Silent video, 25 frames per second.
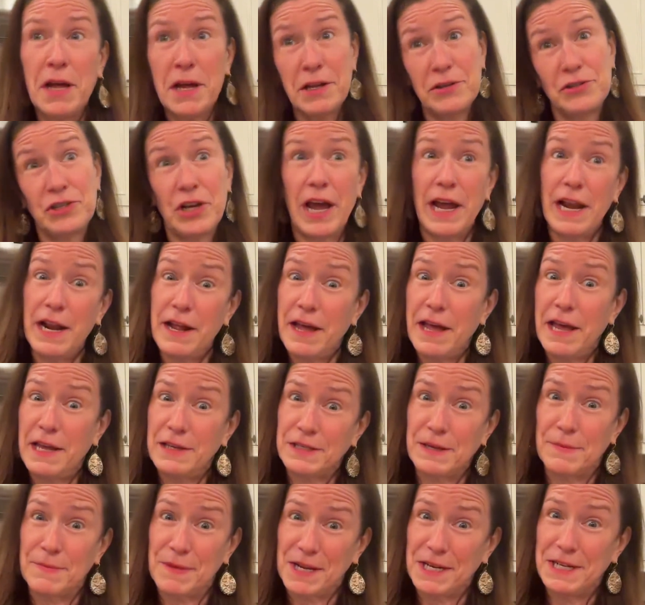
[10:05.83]
China has
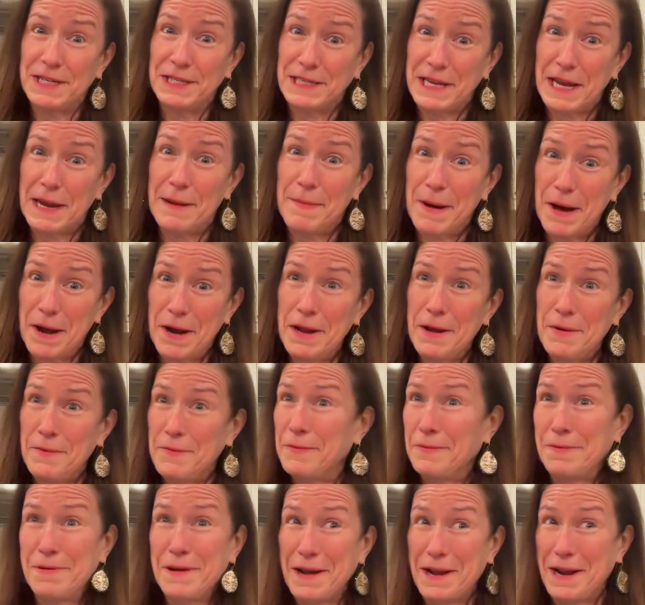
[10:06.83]
something to say about
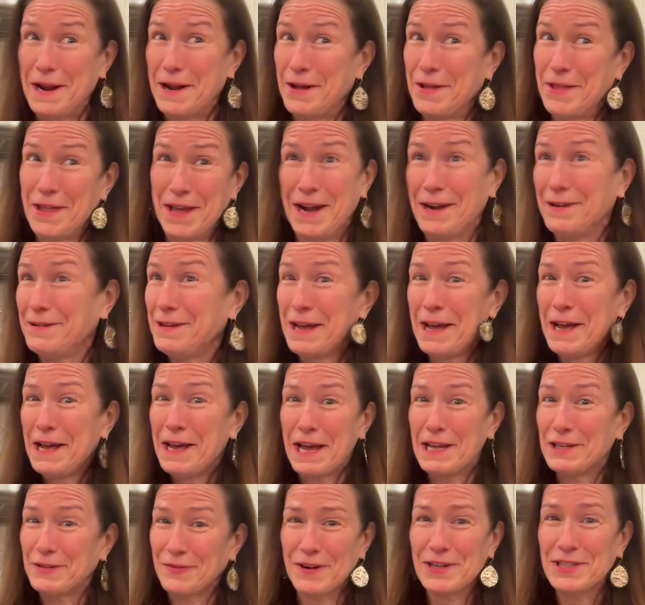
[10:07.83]
it.
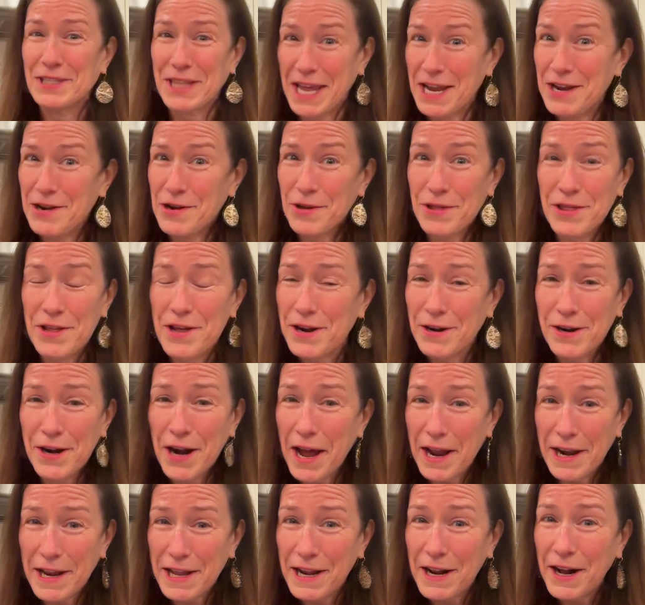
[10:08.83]
As far as they know, they're
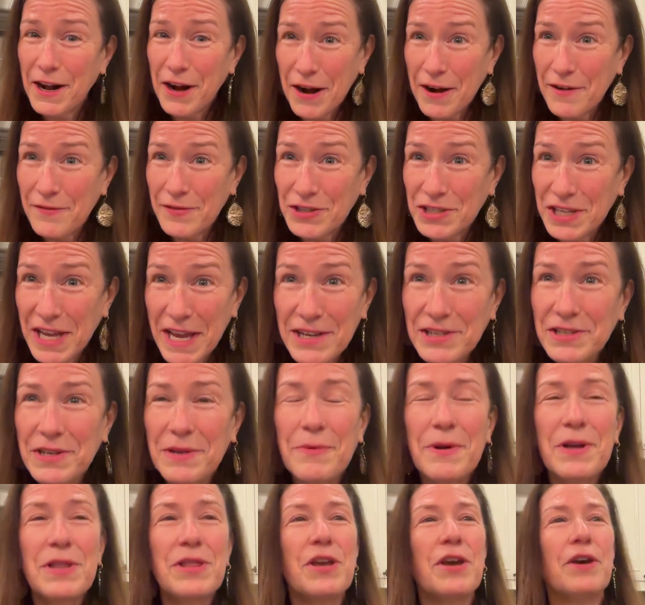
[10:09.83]
not in a conversation
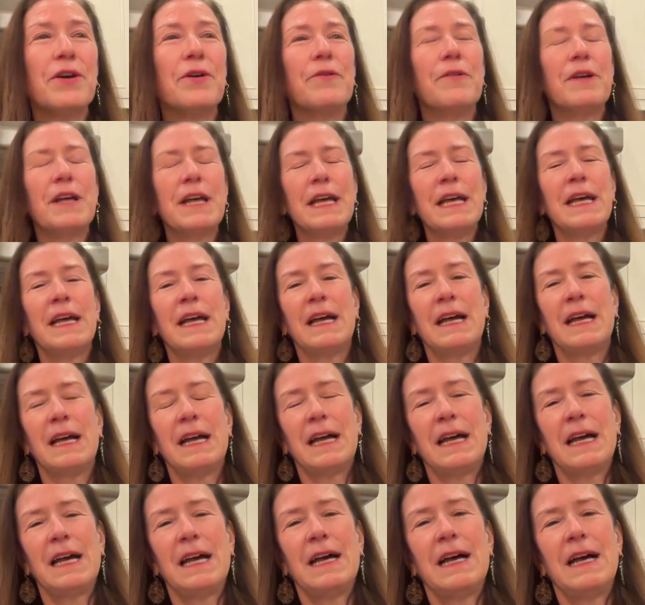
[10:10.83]
with you.
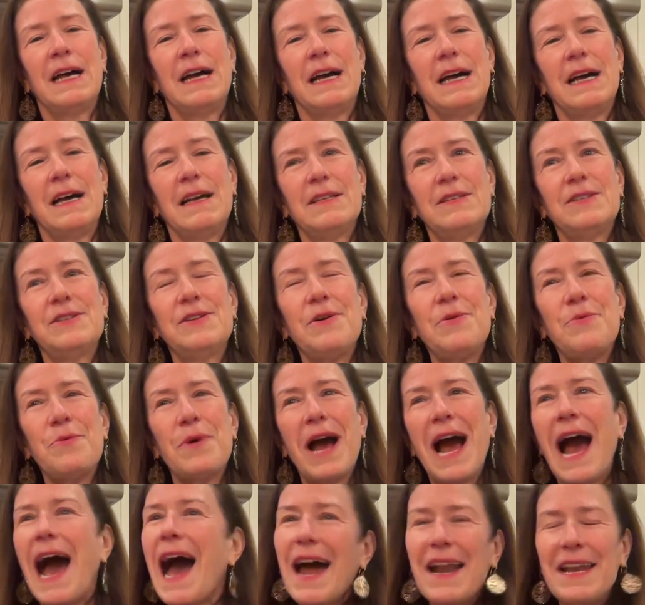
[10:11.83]
So
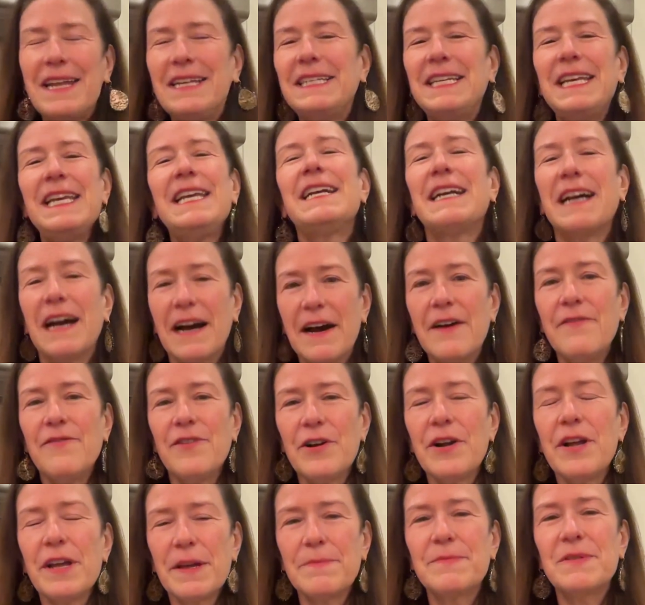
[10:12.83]
how does he cover
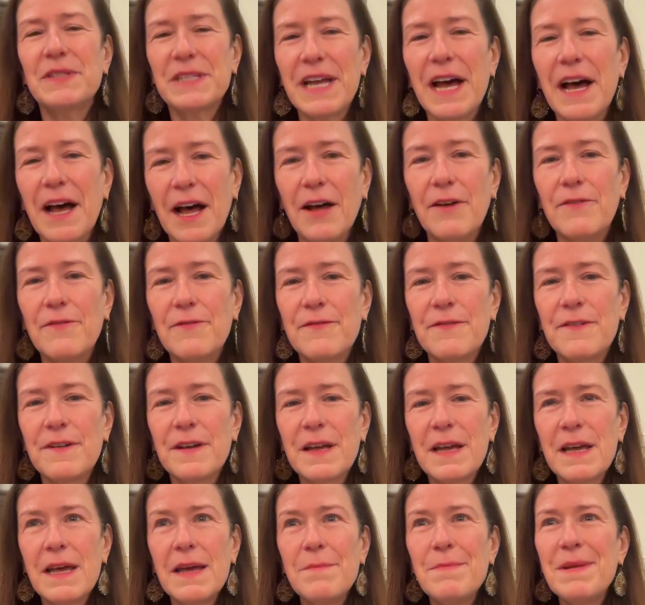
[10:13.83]
himself?
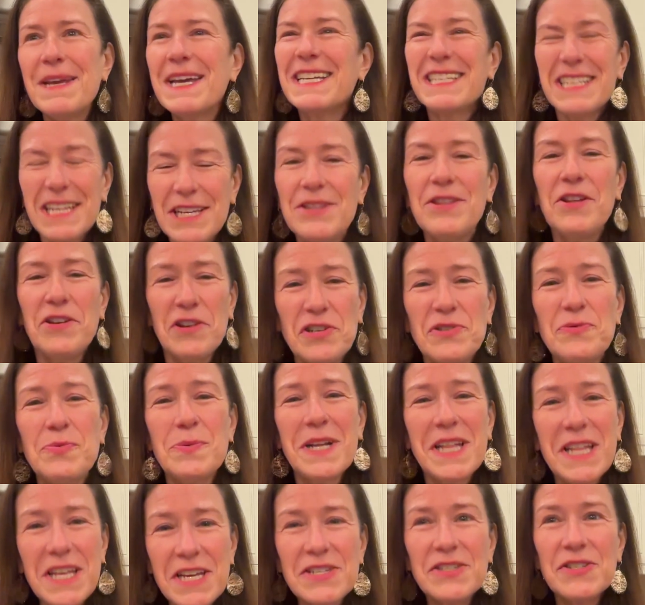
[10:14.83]
Because he looks
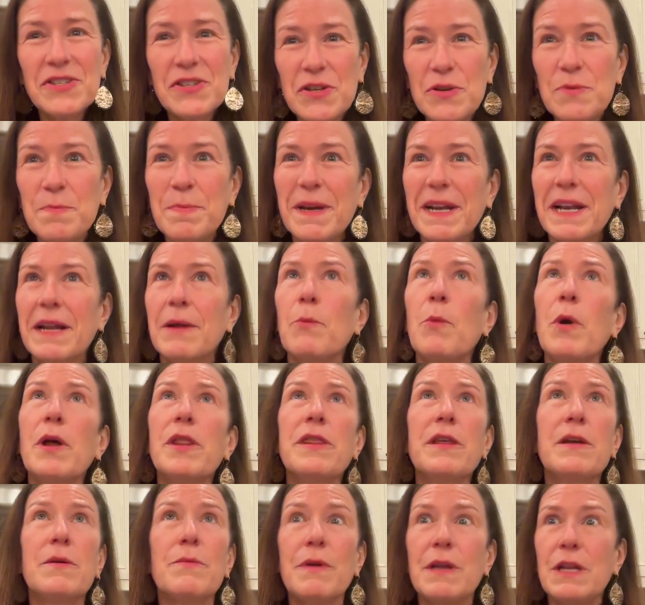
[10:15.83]
really stupid. And one
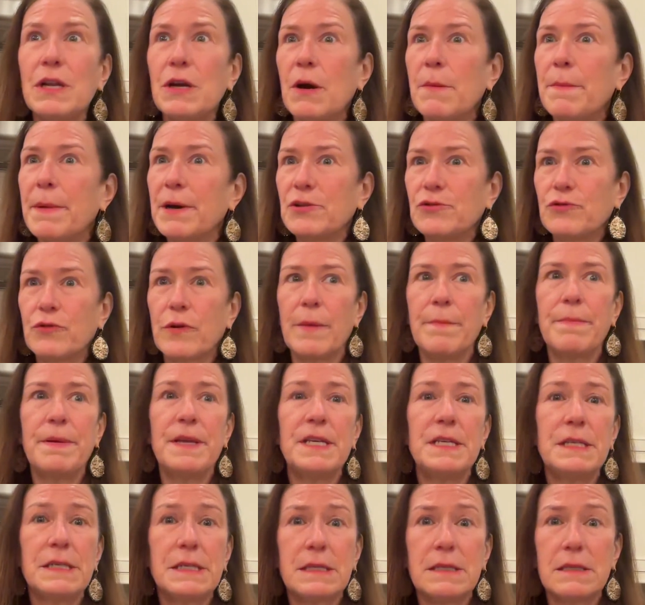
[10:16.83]
thing we know about Trump,
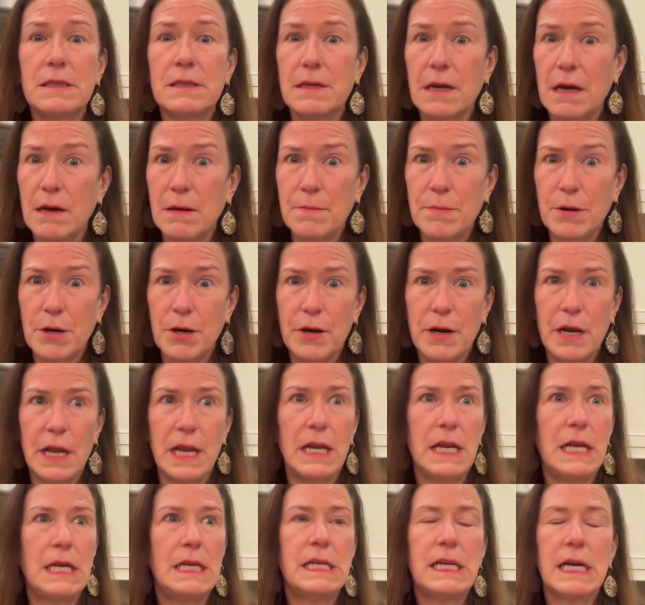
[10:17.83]
he's stubborn
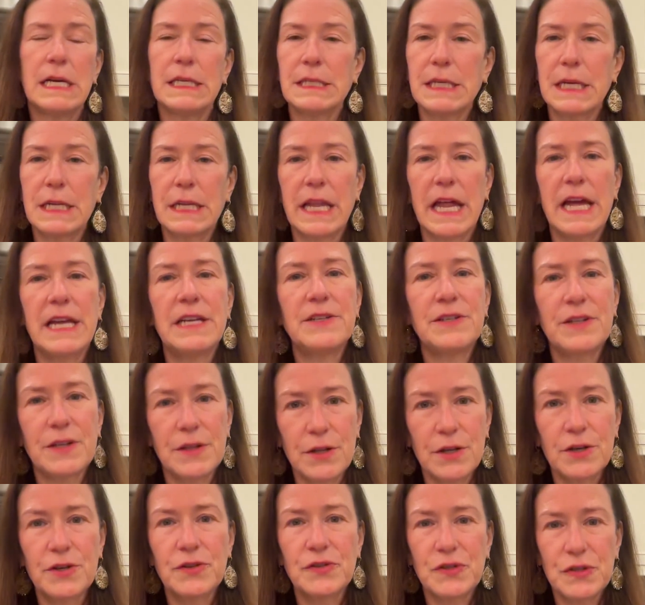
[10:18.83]
and he doesn't like to
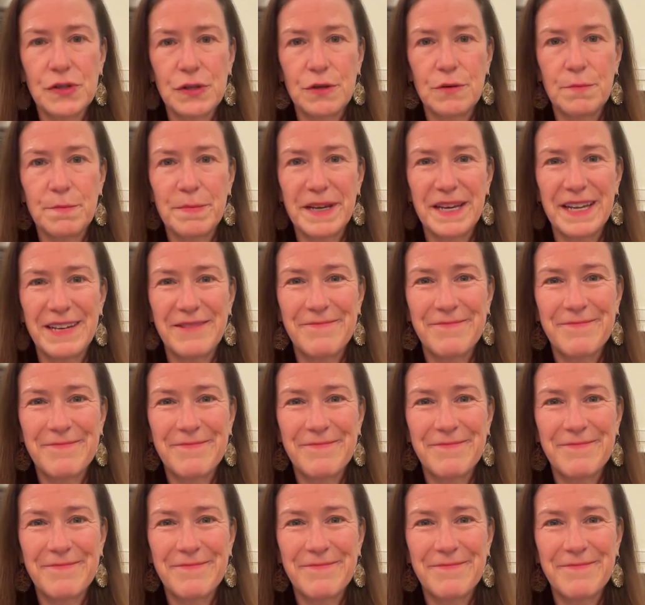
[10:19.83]
look stupid.